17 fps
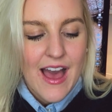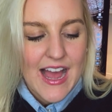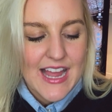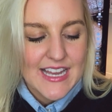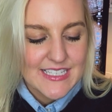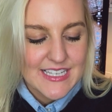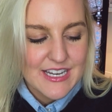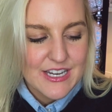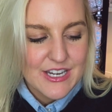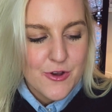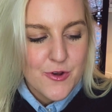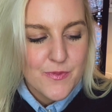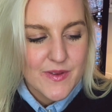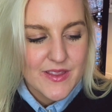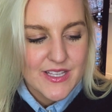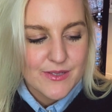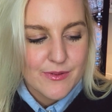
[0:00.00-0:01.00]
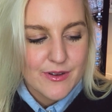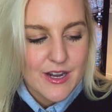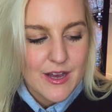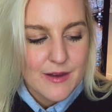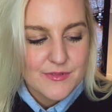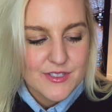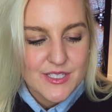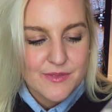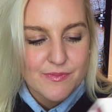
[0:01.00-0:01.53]
I didn't open this one
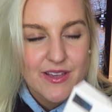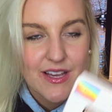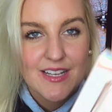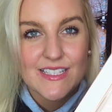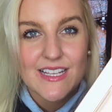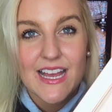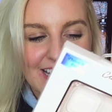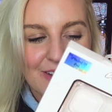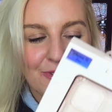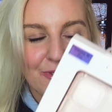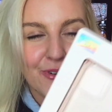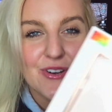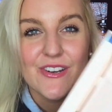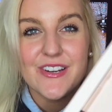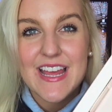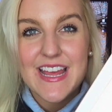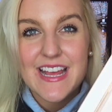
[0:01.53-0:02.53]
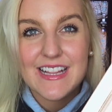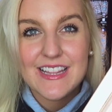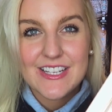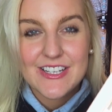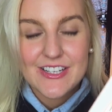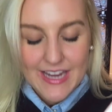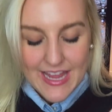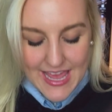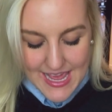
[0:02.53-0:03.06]
up just because I ordered a
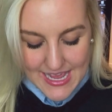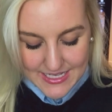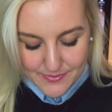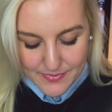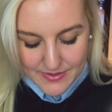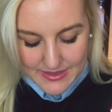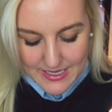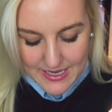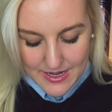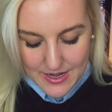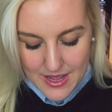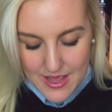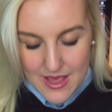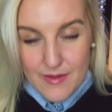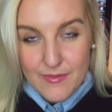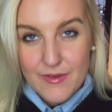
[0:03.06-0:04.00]
clear case but then